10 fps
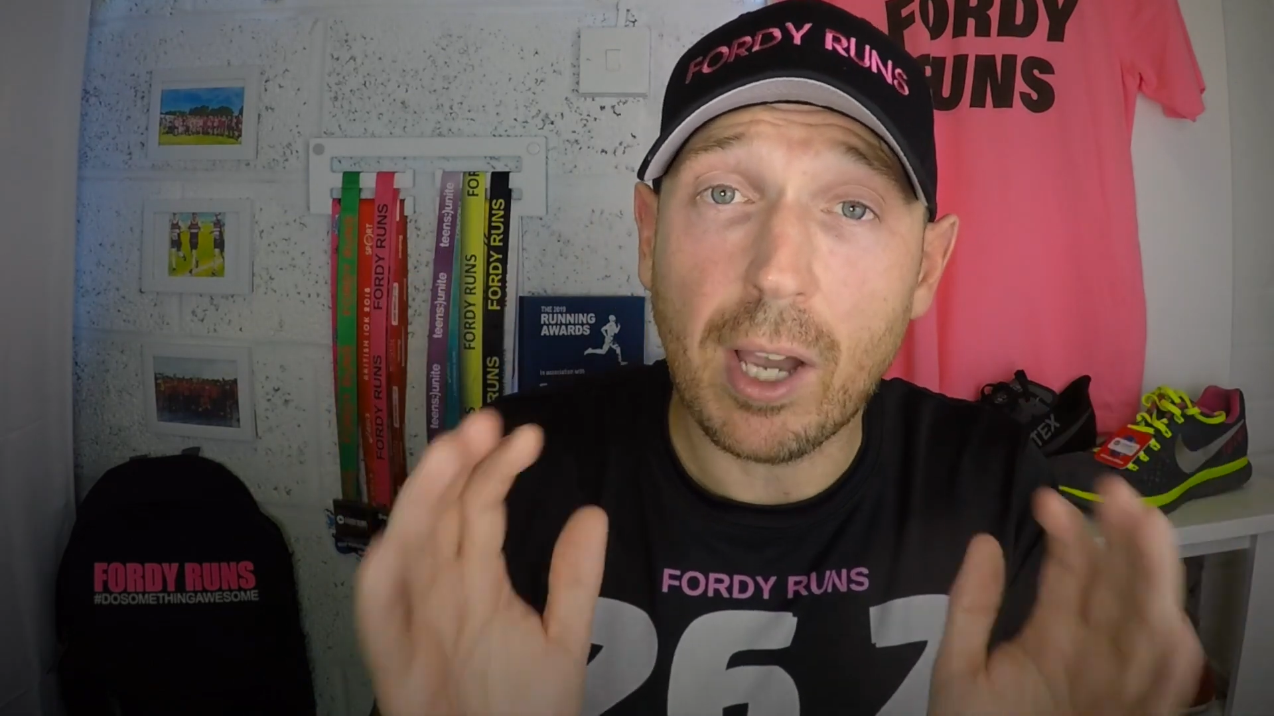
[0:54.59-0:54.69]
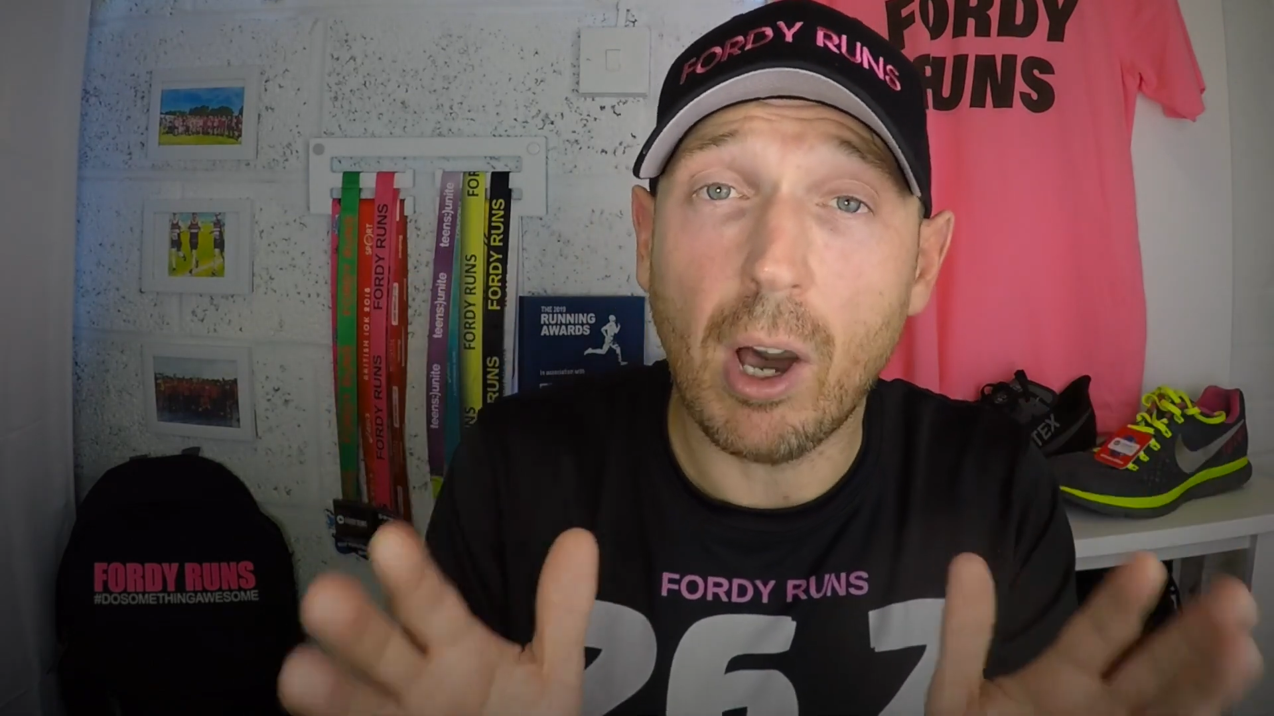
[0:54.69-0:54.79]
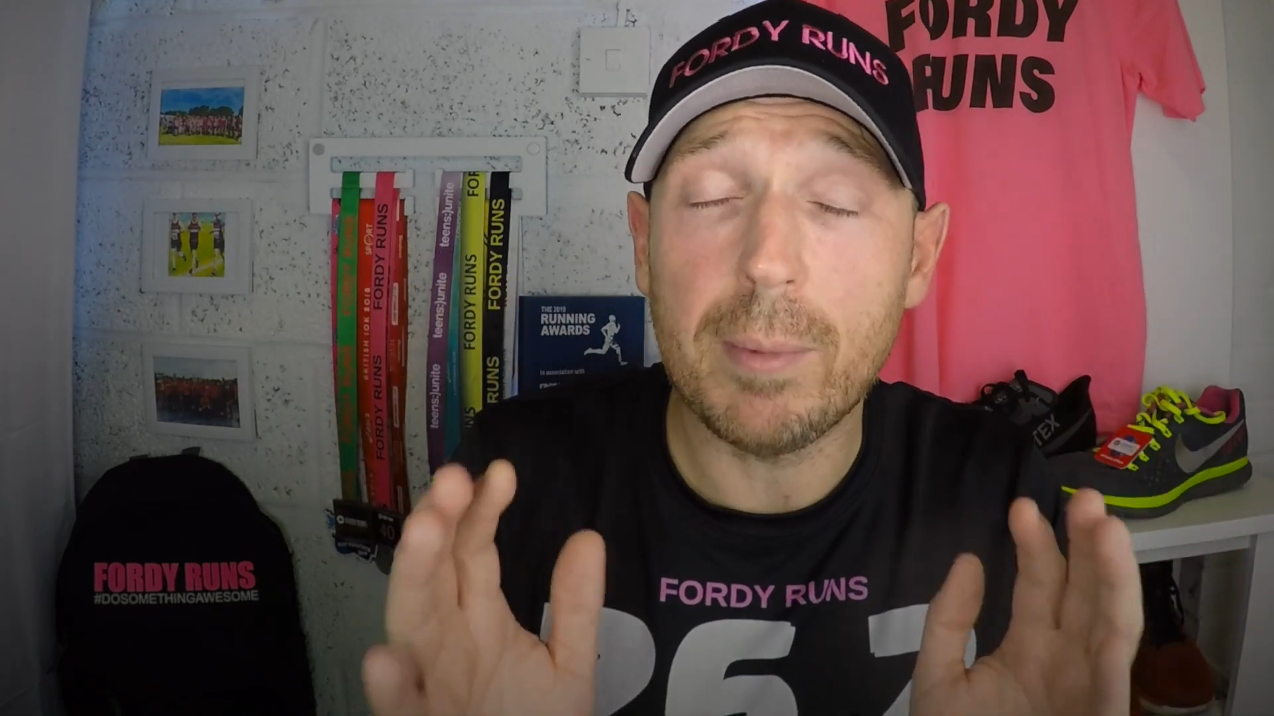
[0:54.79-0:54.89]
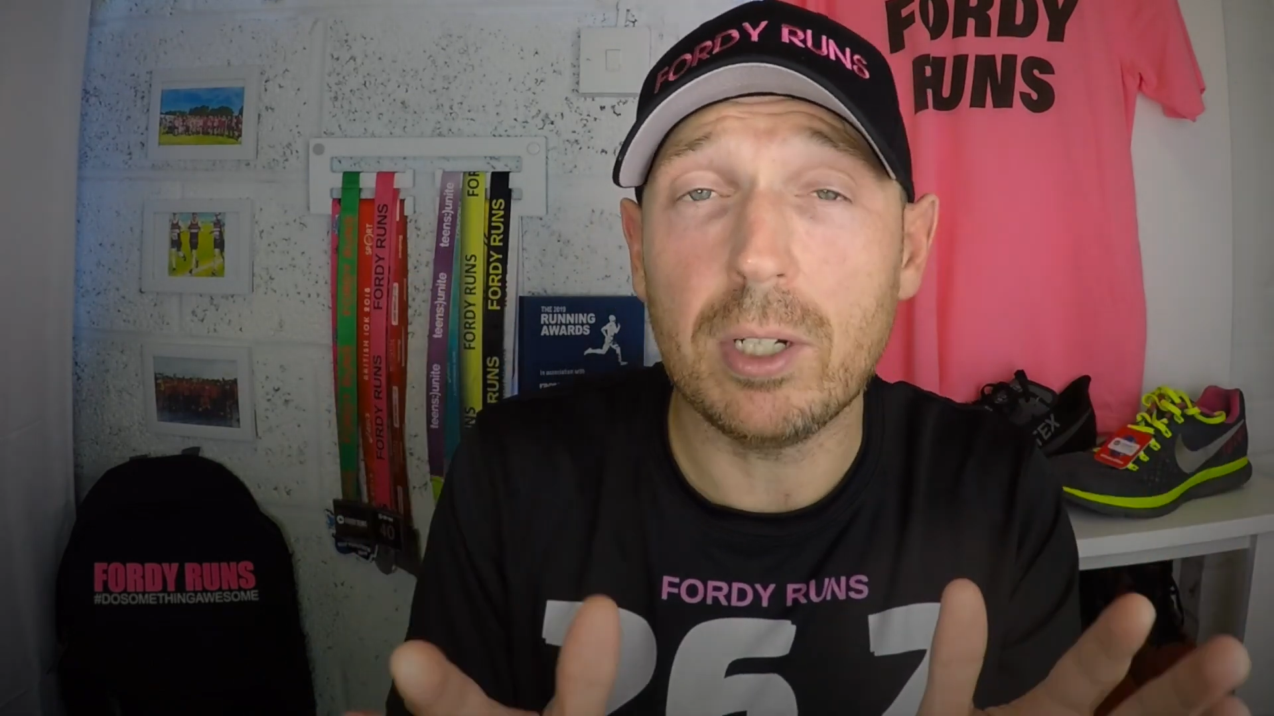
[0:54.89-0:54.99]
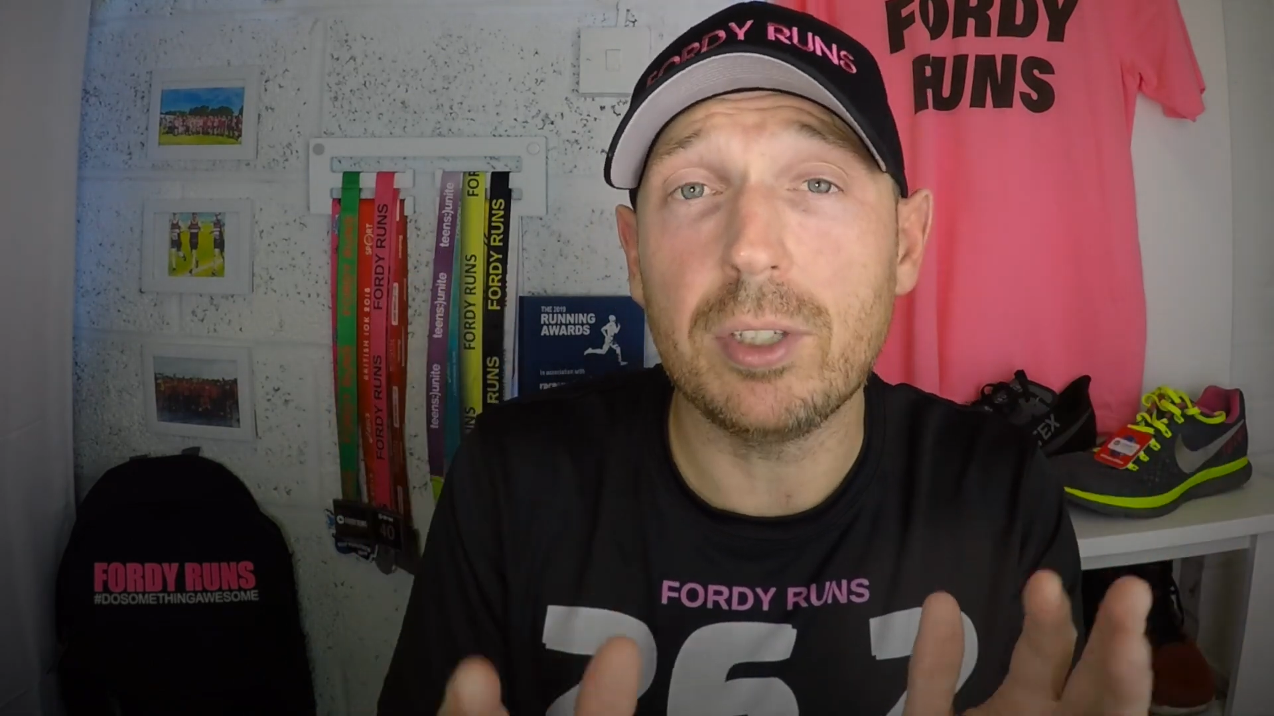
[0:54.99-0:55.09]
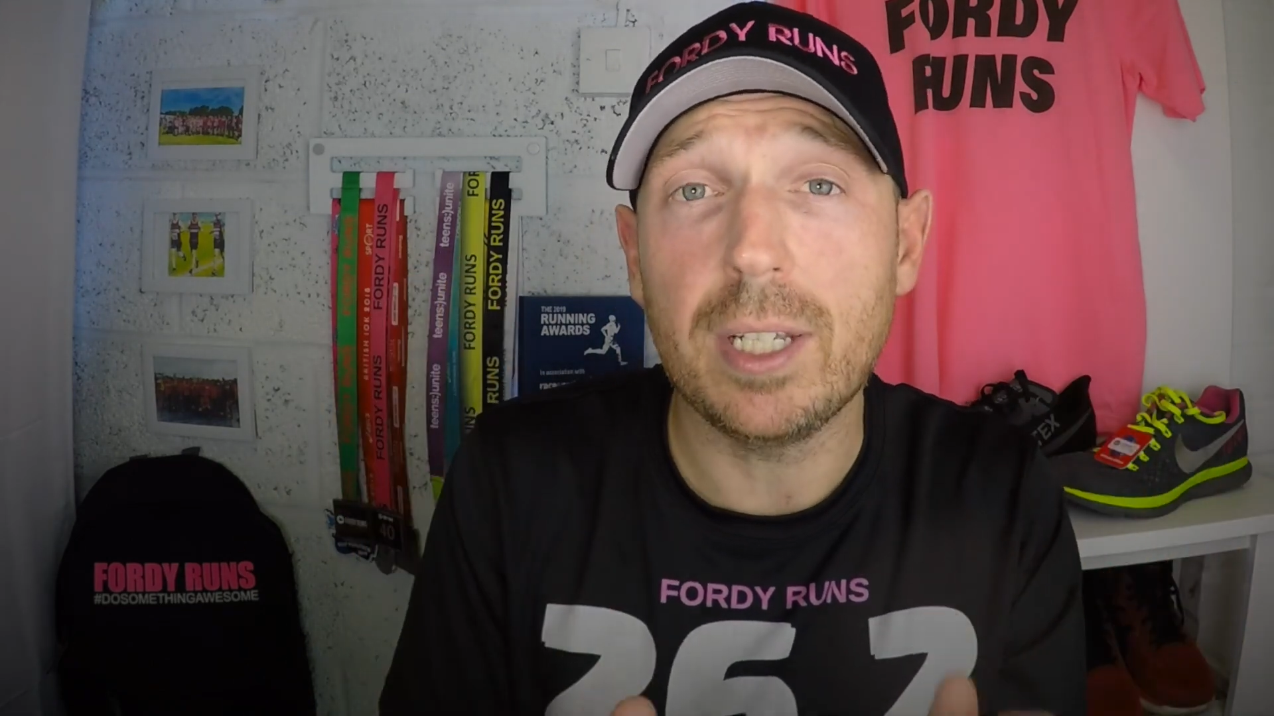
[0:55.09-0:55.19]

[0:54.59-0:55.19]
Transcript: Garmin on